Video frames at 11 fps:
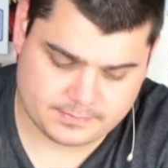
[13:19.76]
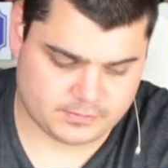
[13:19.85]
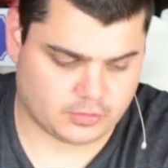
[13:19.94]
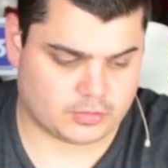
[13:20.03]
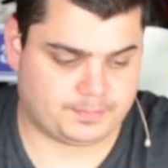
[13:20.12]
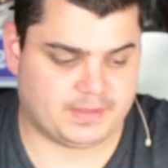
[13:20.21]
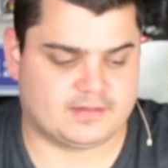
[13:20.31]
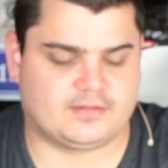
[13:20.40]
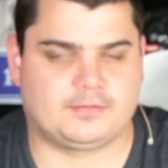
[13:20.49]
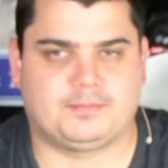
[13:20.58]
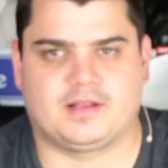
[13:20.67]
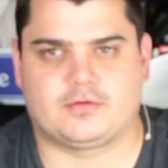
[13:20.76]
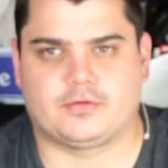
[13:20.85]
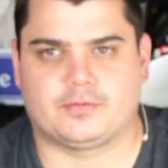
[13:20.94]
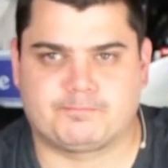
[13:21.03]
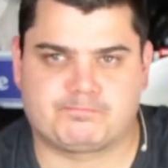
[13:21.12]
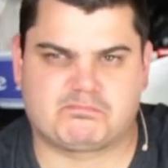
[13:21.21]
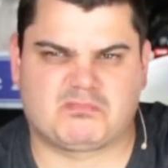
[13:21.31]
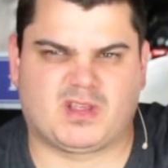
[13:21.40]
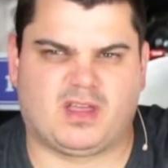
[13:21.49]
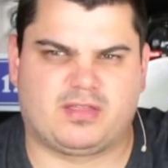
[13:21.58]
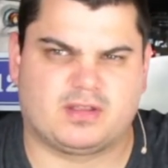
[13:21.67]
No, the Pils is better,
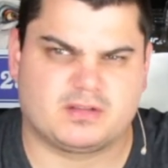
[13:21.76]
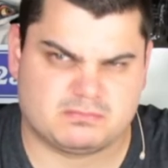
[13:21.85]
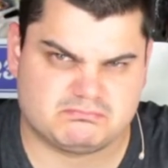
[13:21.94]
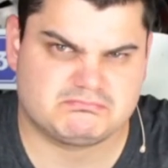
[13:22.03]
I think.